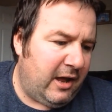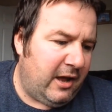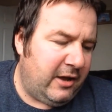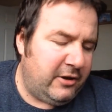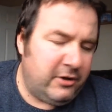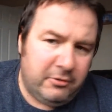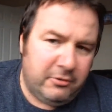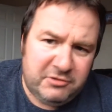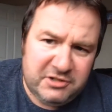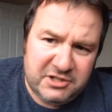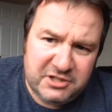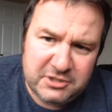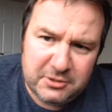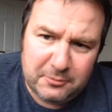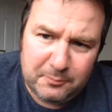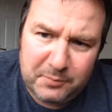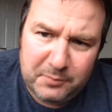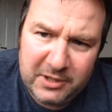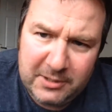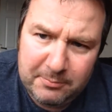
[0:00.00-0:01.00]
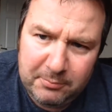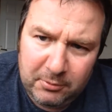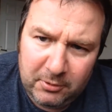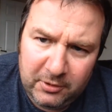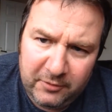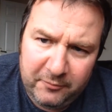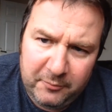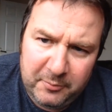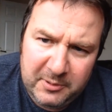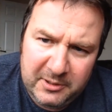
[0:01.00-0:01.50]
I noticed some people
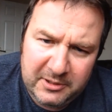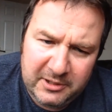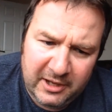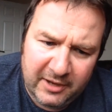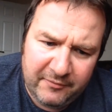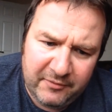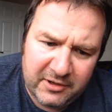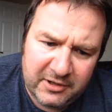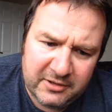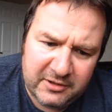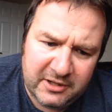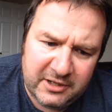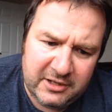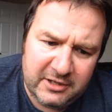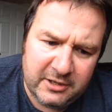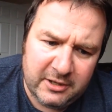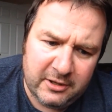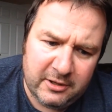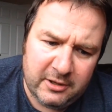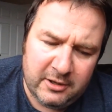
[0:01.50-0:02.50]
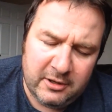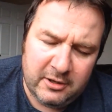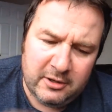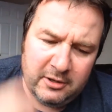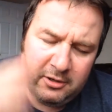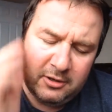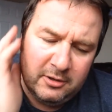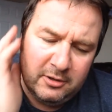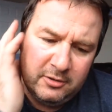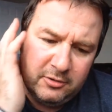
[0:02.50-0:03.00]
have been having
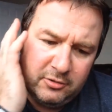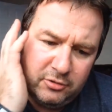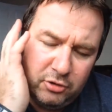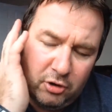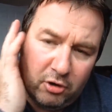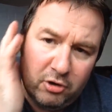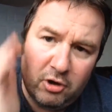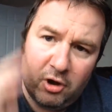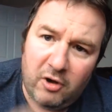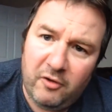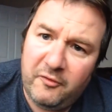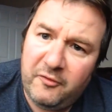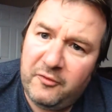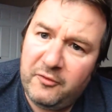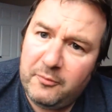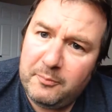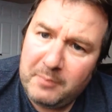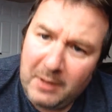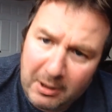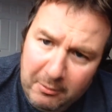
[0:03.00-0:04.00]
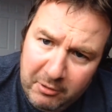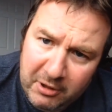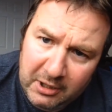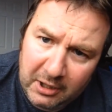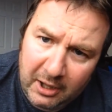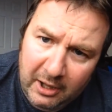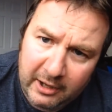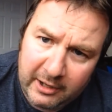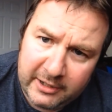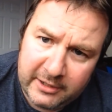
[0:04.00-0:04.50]
the knockoff
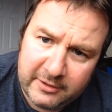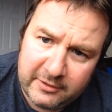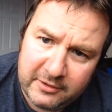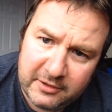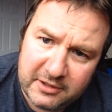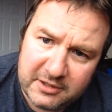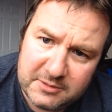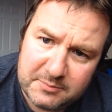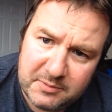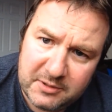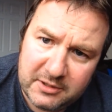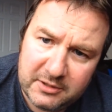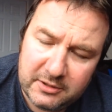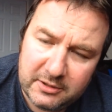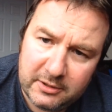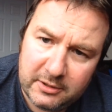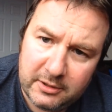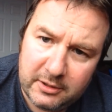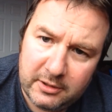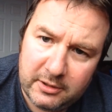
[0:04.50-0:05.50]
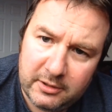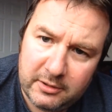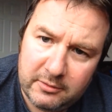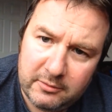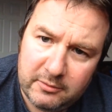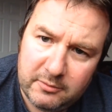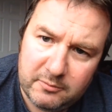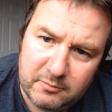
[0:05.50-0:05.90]
Powerglide that has been